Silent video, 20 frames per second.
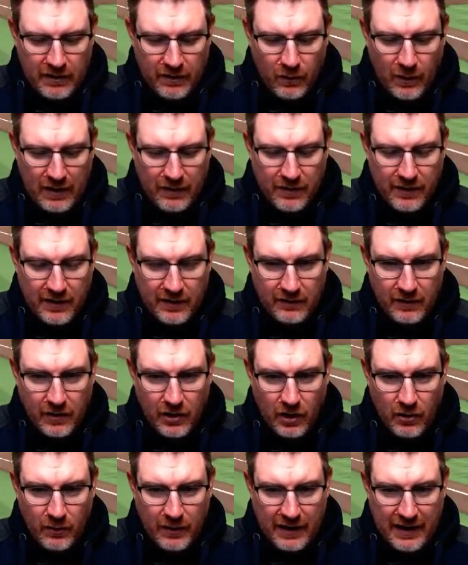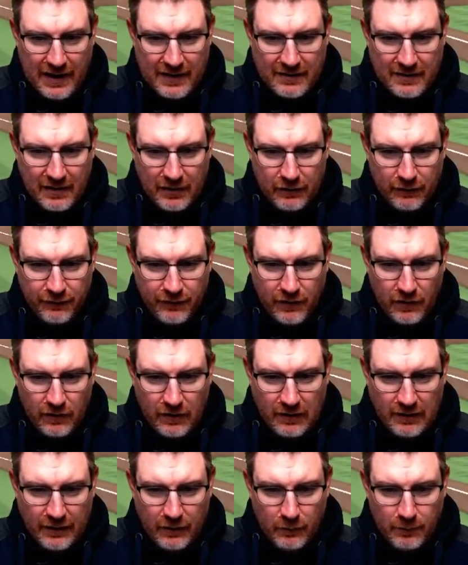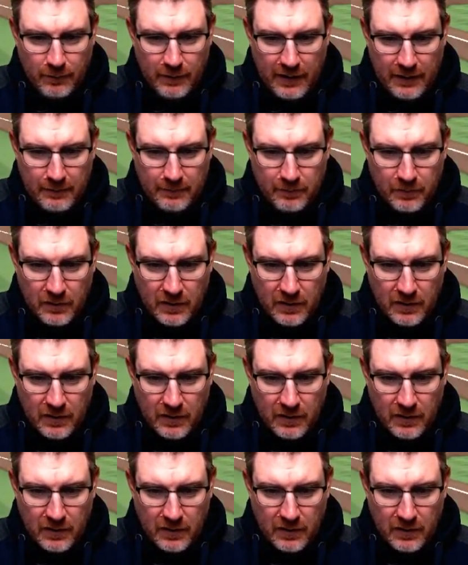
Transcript: and the way things are going, it does feel a little bit